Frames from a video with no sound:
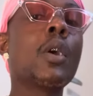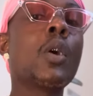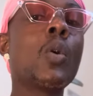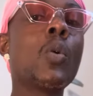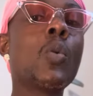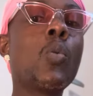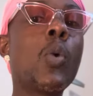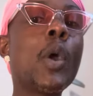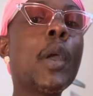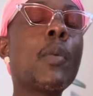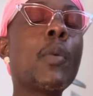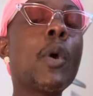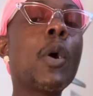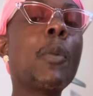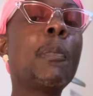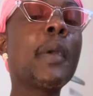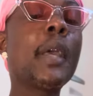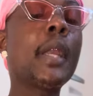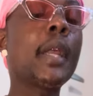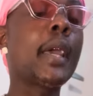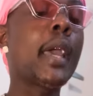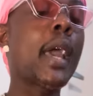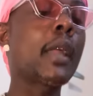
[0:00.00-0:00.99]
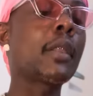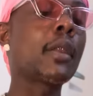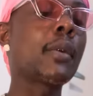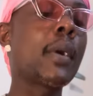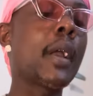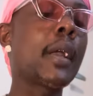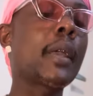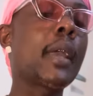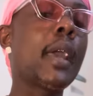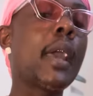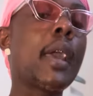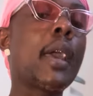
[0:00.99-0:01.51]
We will be together
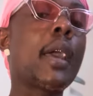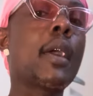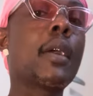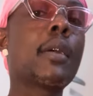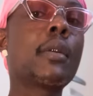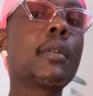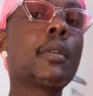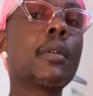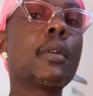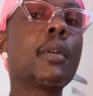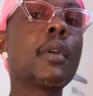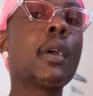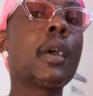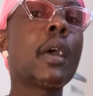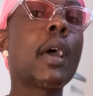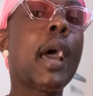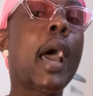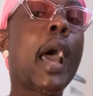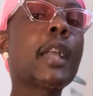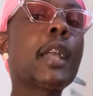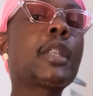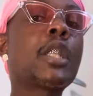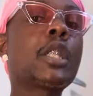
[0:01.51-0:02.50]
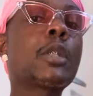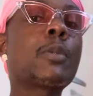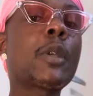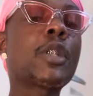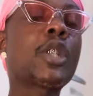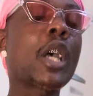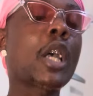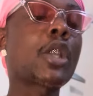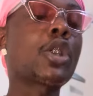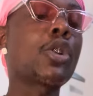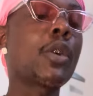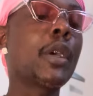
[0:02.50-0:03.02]
again. I just wish
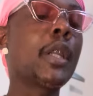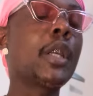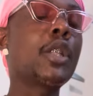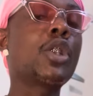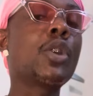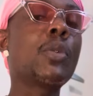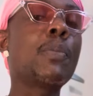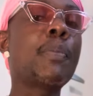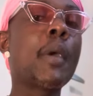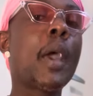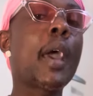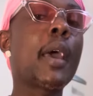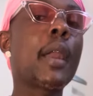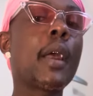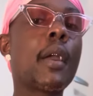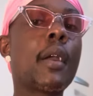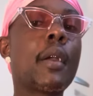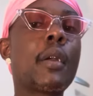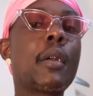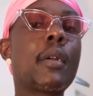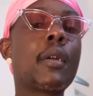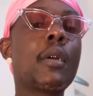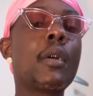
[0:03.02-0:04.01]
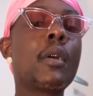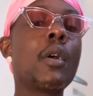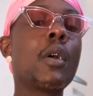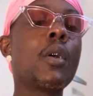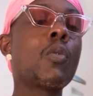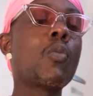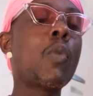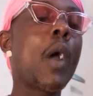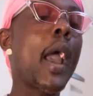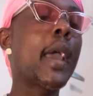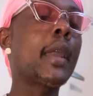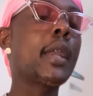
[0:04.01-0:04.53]
I treated you better.
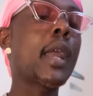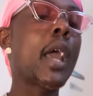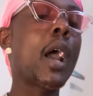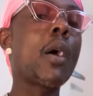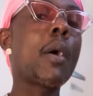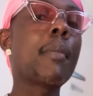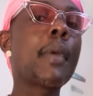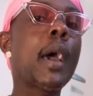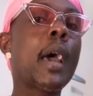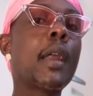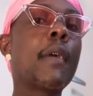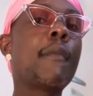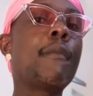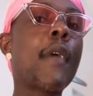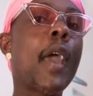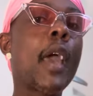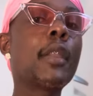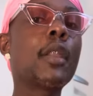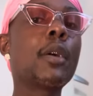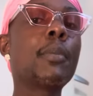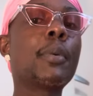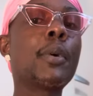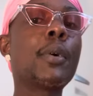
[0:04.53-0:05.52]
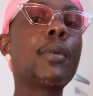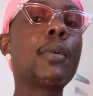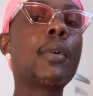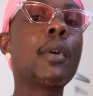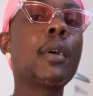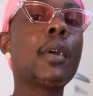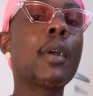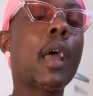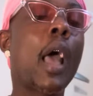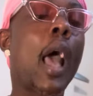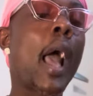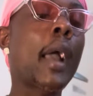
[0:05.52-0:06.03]
Right now, I'm not available.
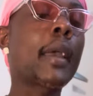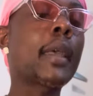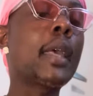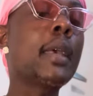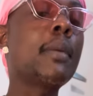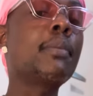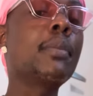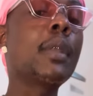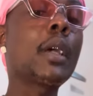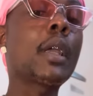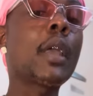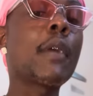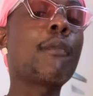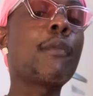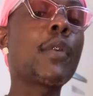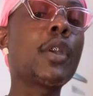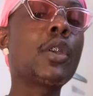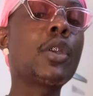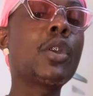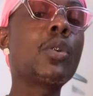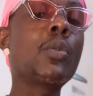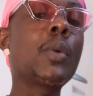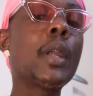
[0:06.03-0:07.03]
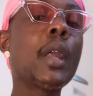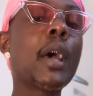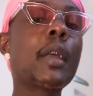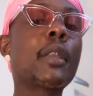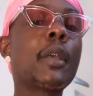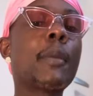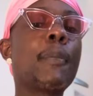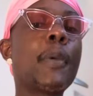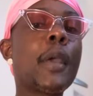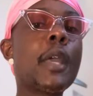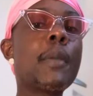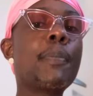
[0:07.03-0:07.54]
I keep looking for you and other
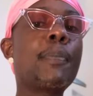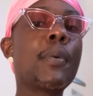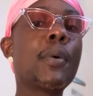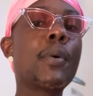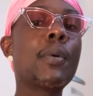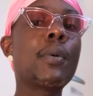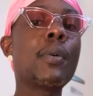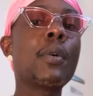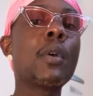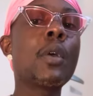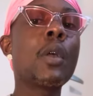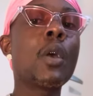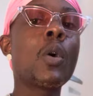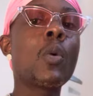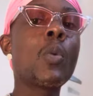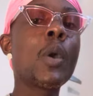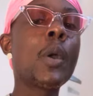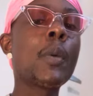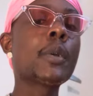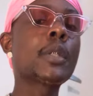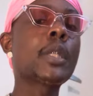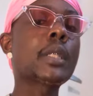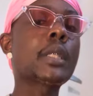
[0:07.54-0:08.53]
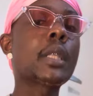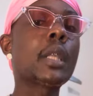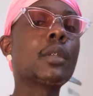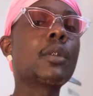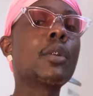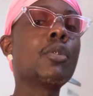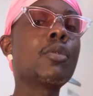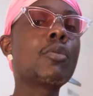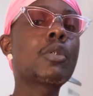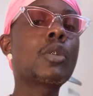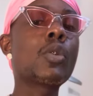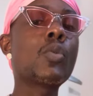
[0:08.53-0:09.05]
people. We were just a
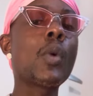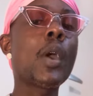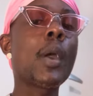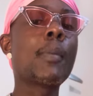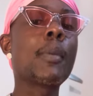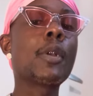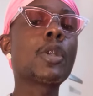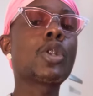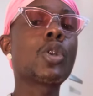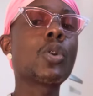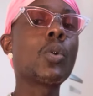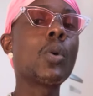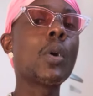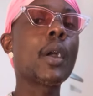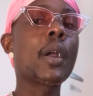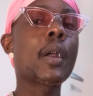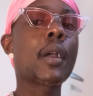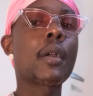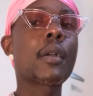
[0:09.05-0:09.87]
little too immature.